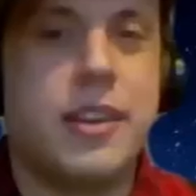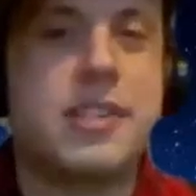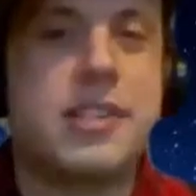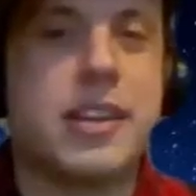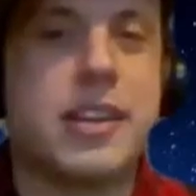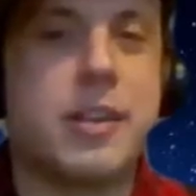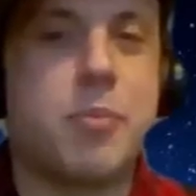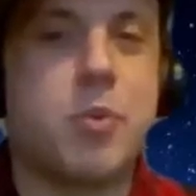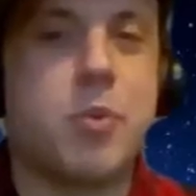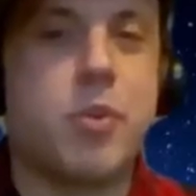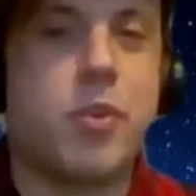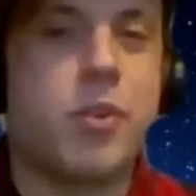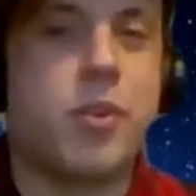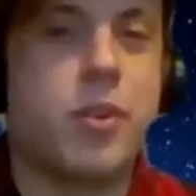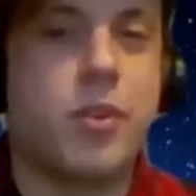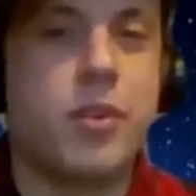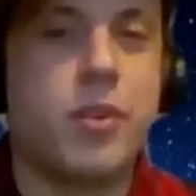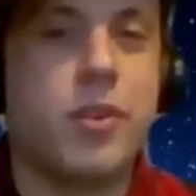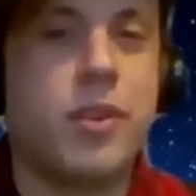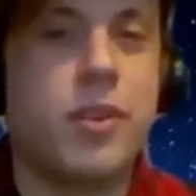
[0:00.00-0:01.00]
that's like a more
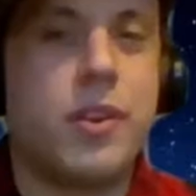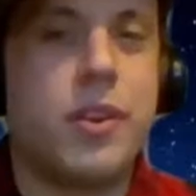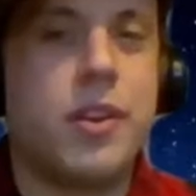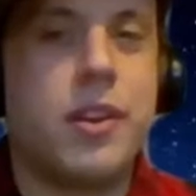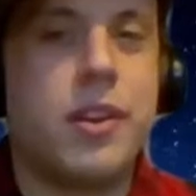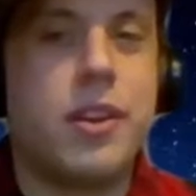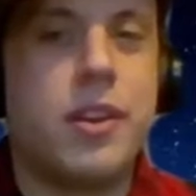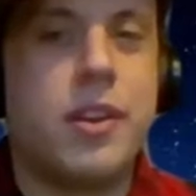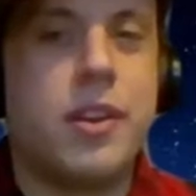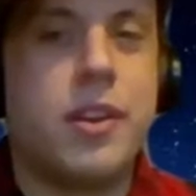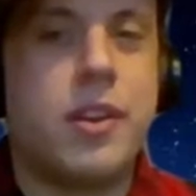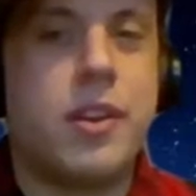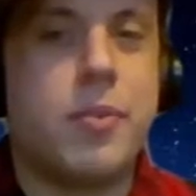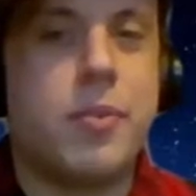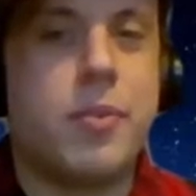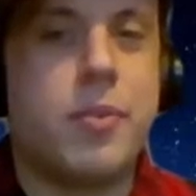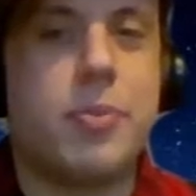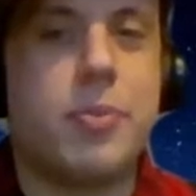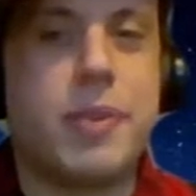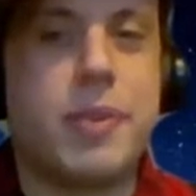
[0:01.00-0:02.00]

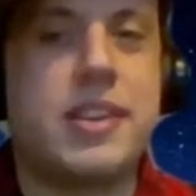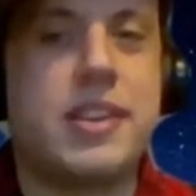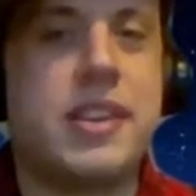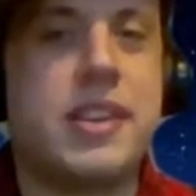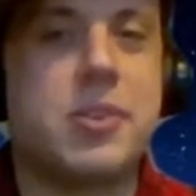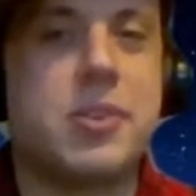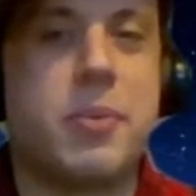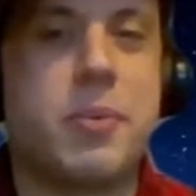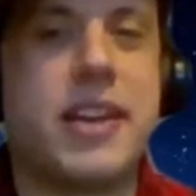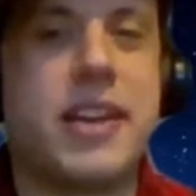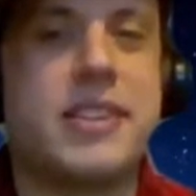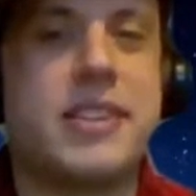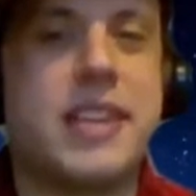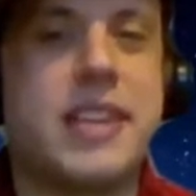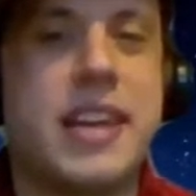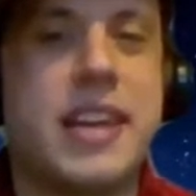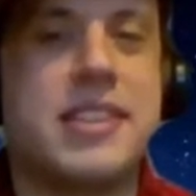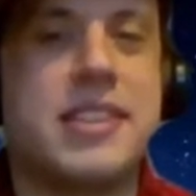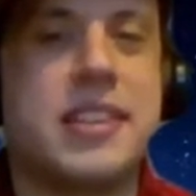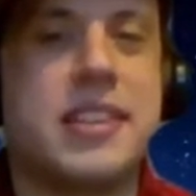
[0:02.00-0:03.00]
rhythmic? Is there a way it
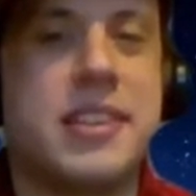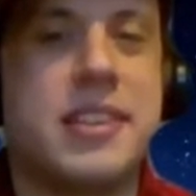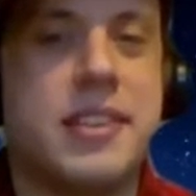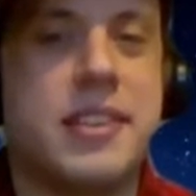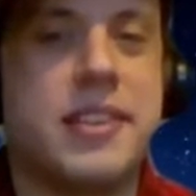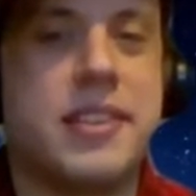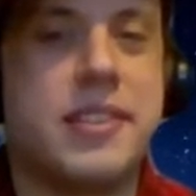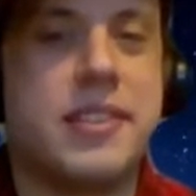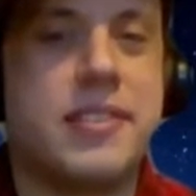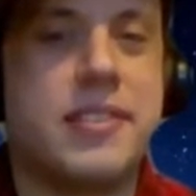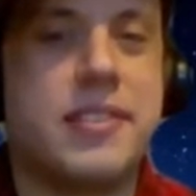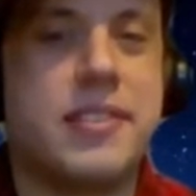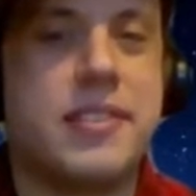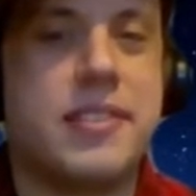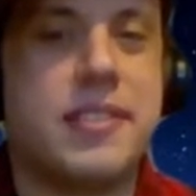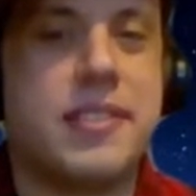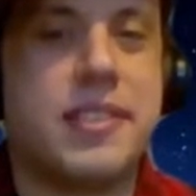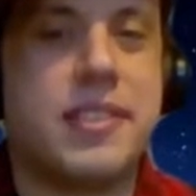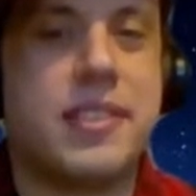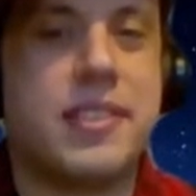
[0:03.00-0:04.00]
ties into
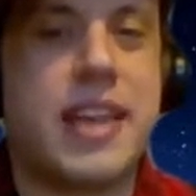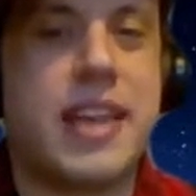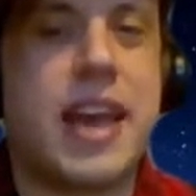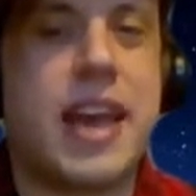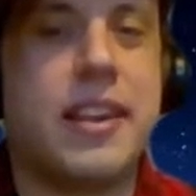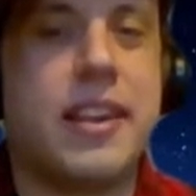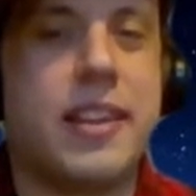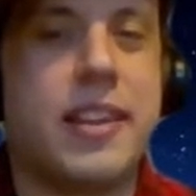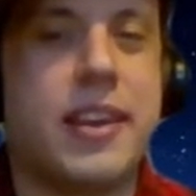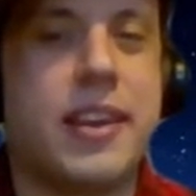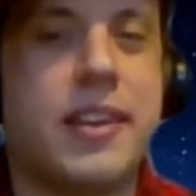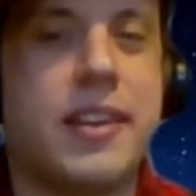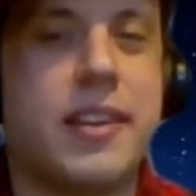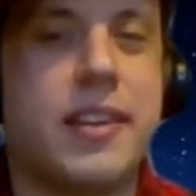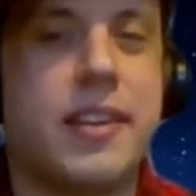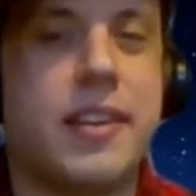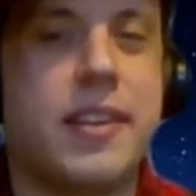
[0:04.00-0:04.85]
that like